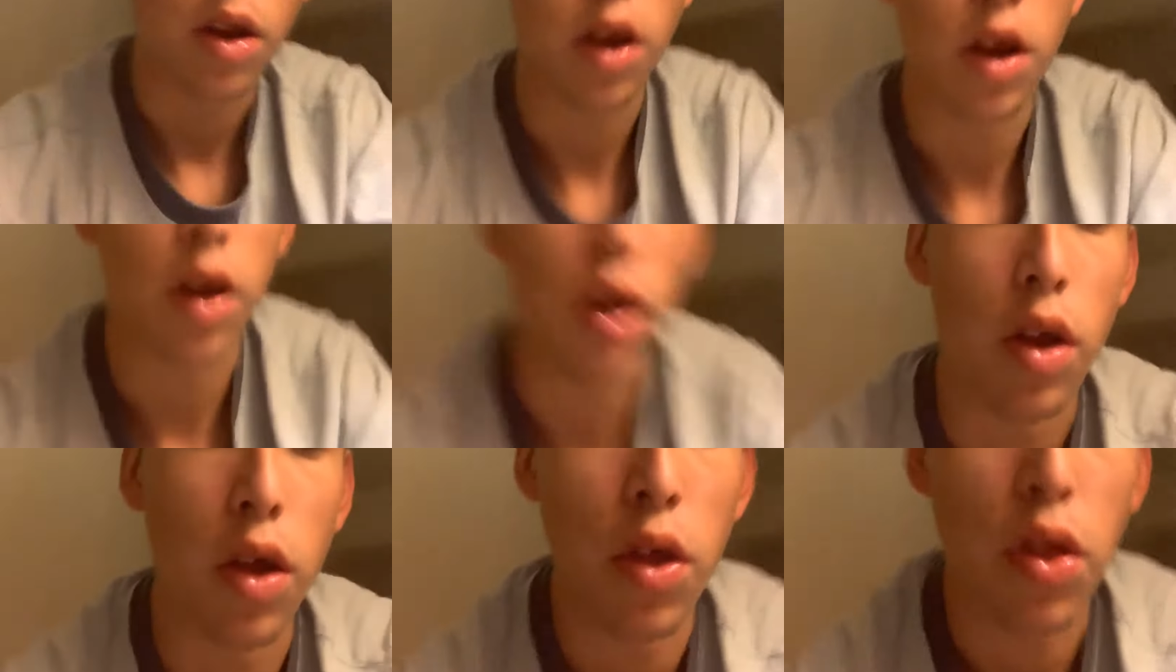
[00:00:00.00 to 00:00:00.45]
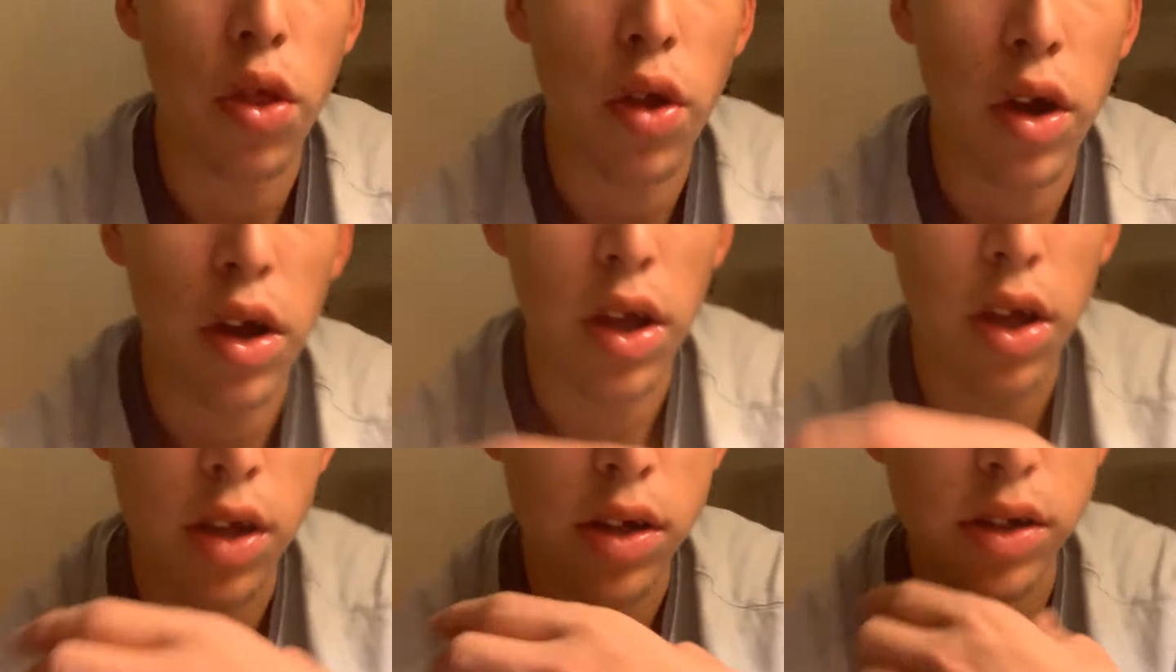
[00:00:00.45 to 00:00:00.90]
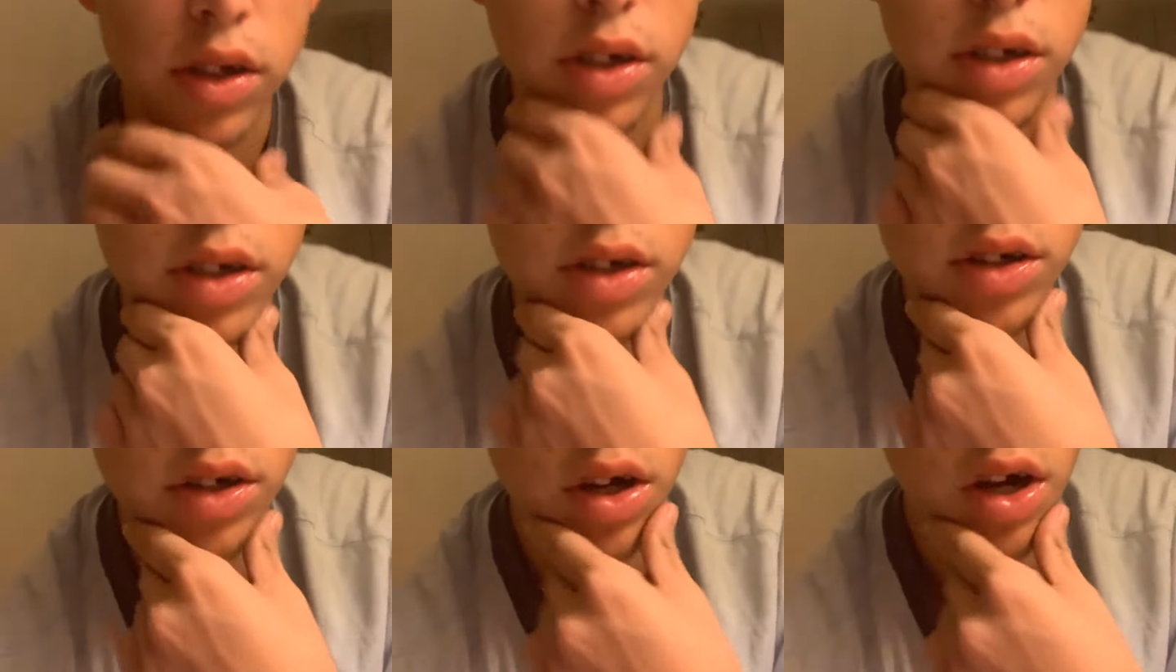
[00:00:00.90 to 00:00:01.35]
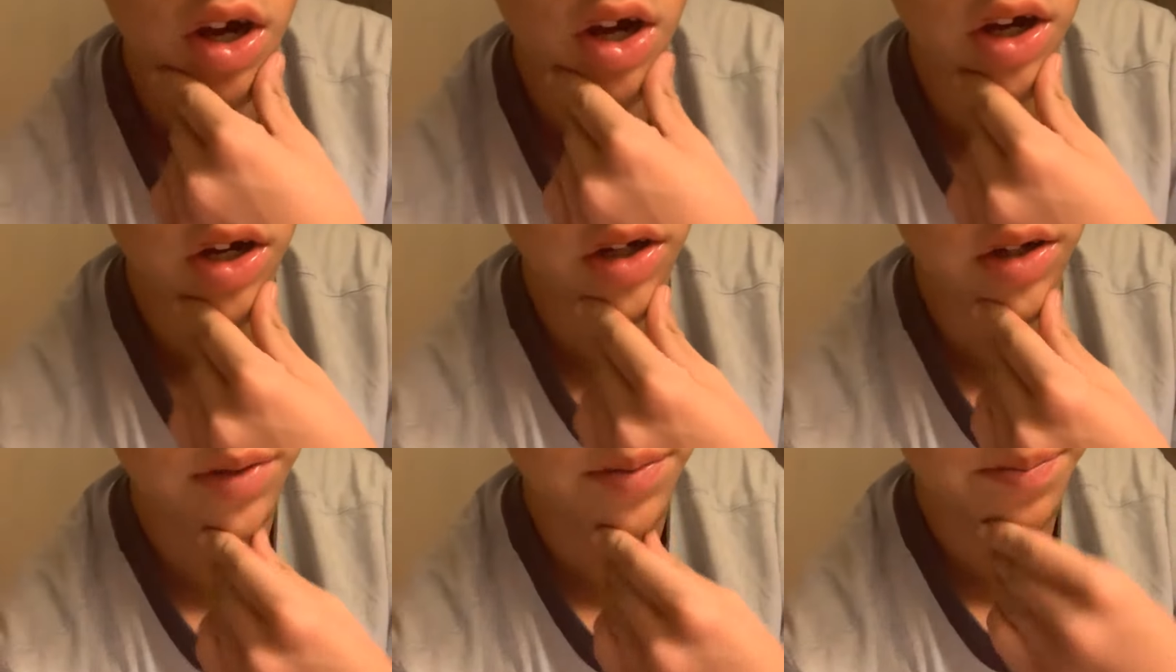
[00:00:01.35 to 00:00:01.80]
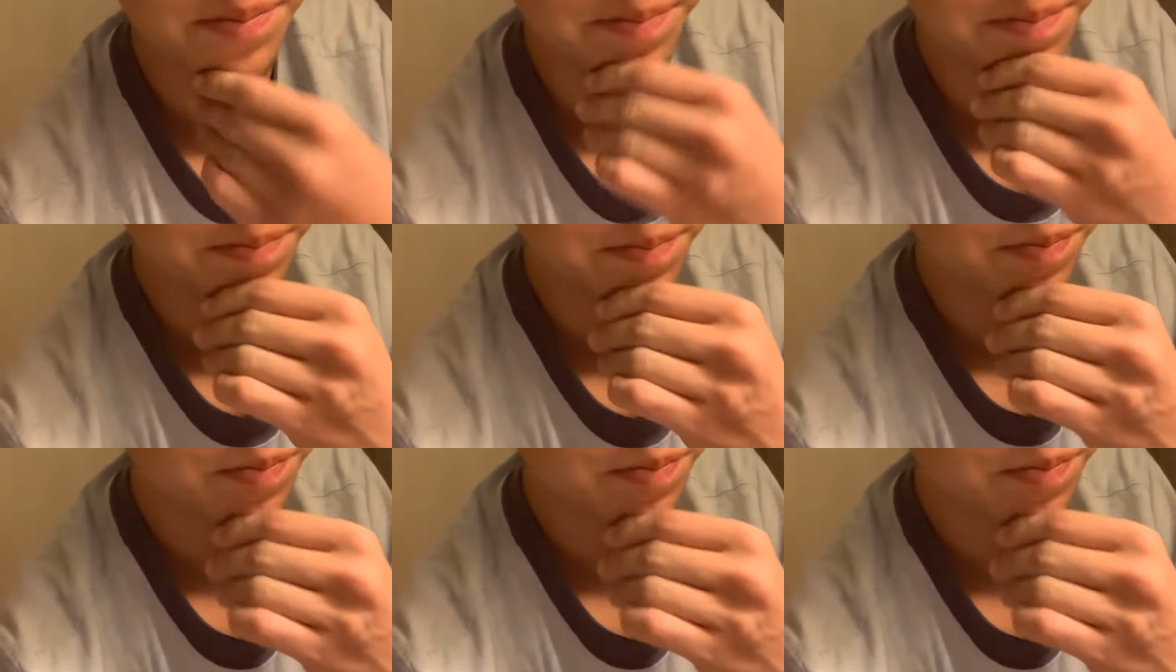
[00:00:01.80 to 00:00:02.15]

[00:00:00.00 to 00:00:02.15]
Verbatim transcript: the thing is, um,